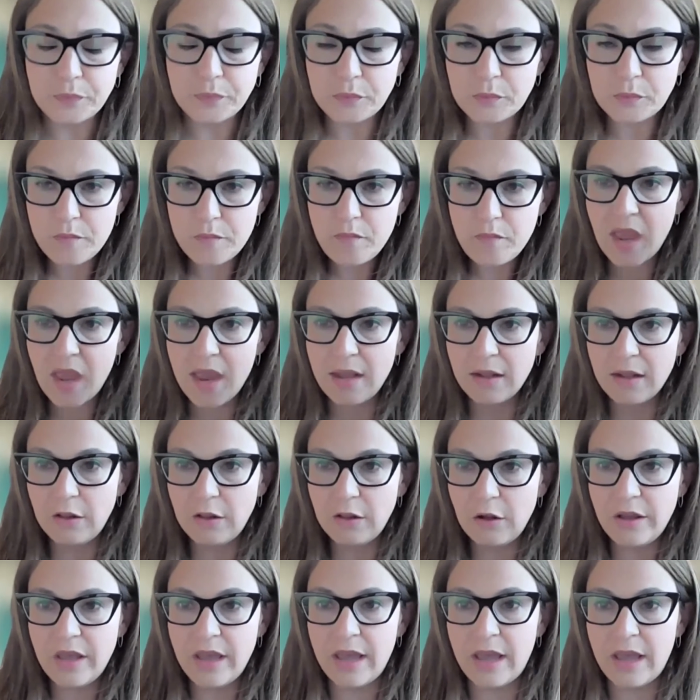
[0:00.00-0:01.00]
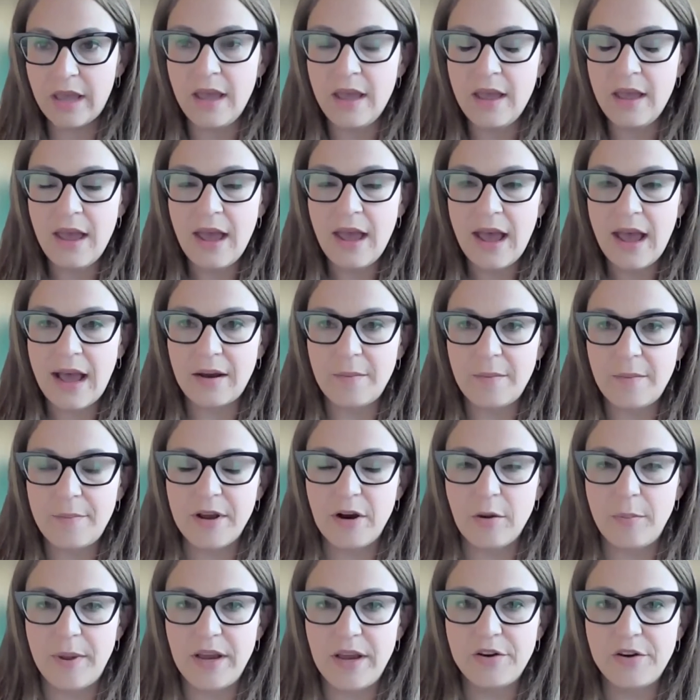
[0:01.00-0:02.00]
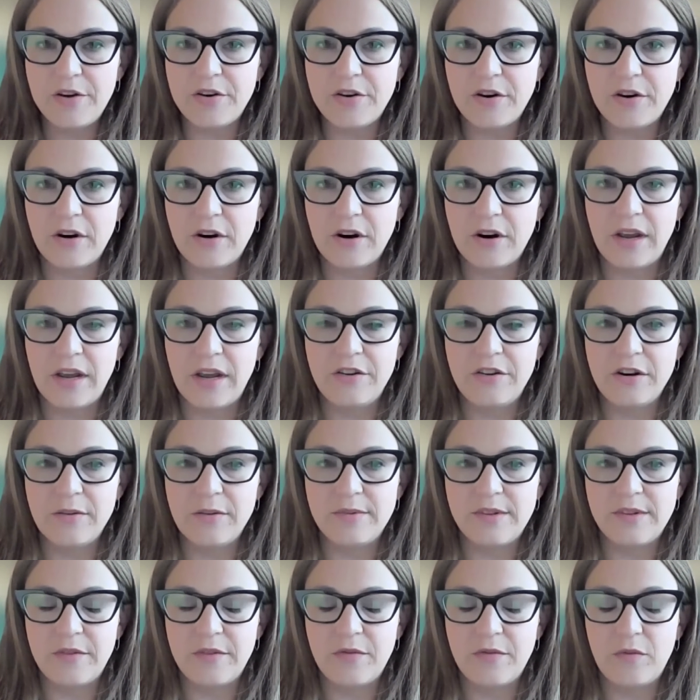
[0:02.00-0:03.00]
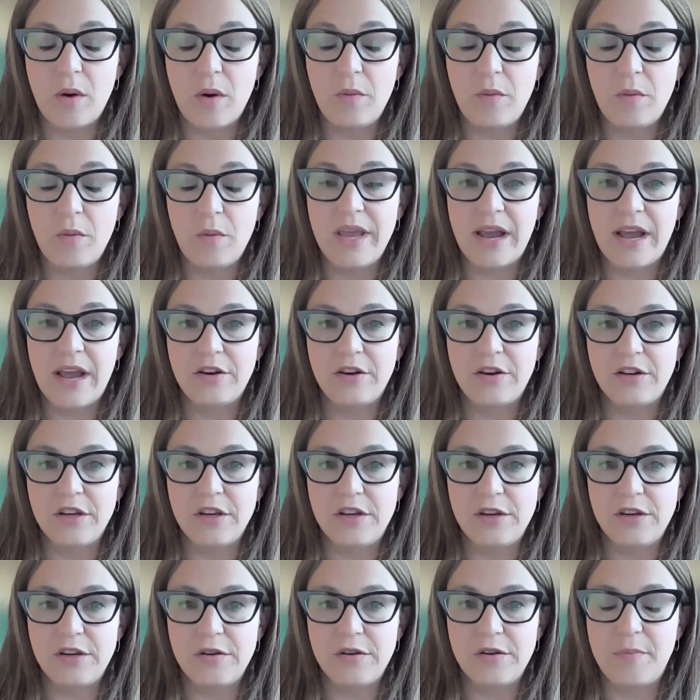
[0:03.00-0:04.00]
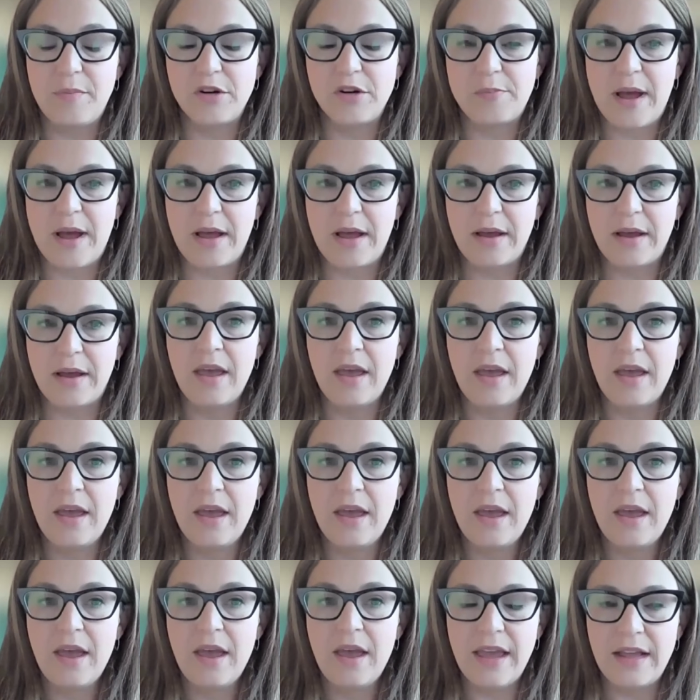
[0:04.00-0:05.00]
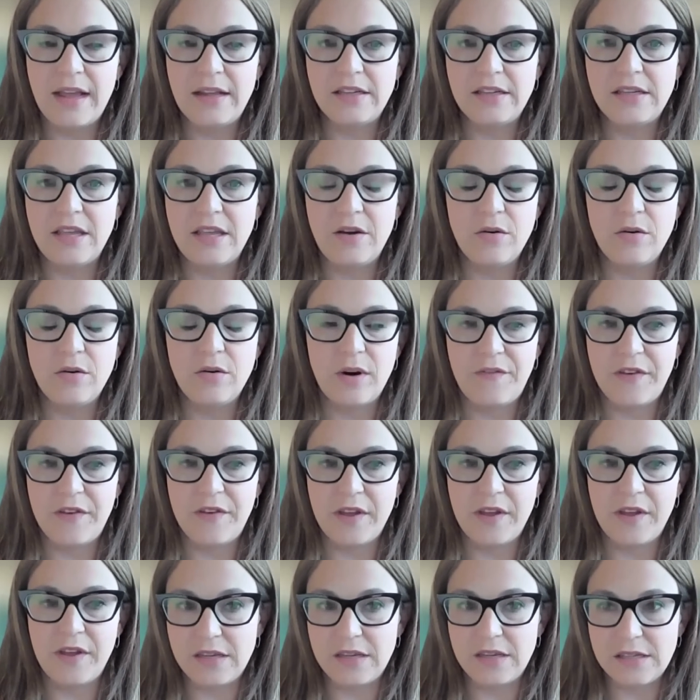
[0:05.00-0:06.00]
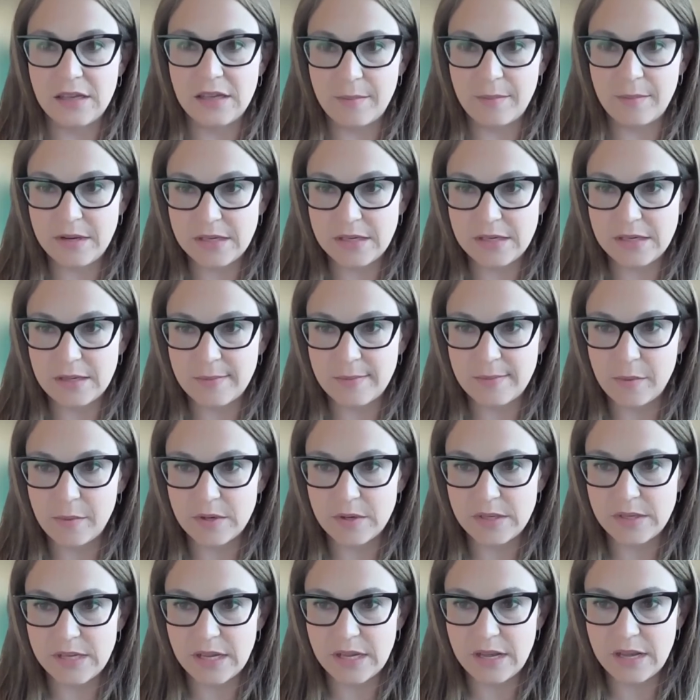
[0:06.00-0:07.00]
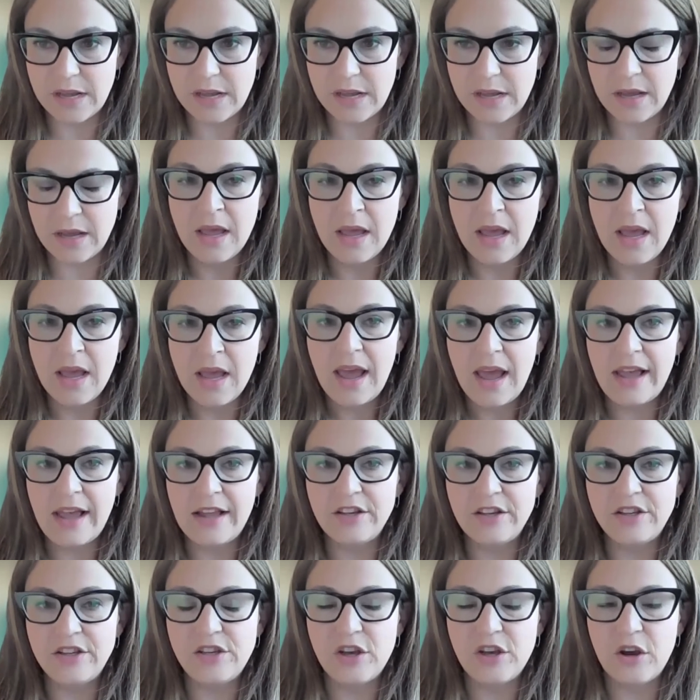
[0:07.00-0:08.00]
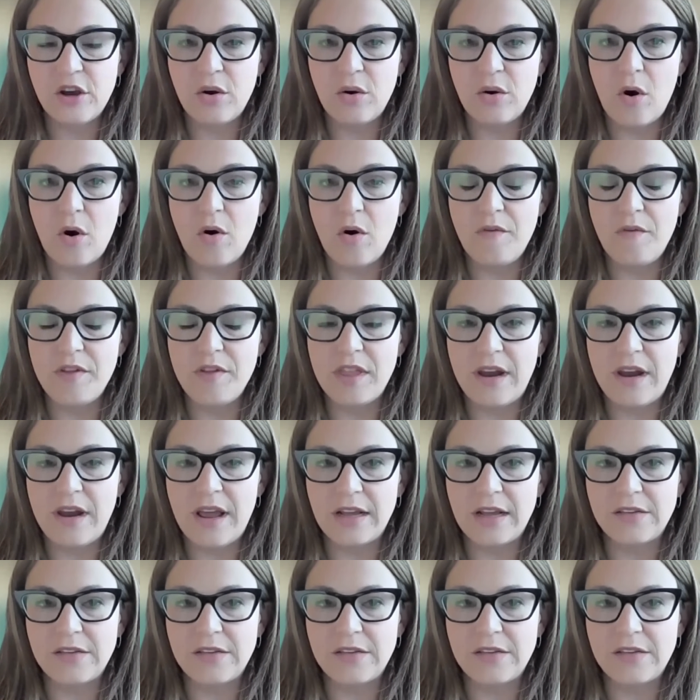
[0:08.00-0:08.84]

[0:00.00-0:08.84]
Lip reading: and looking at a bigger picture in terms of what we can actually do to push back against the horrific anti-Semitism that we're seeing. And so over the next few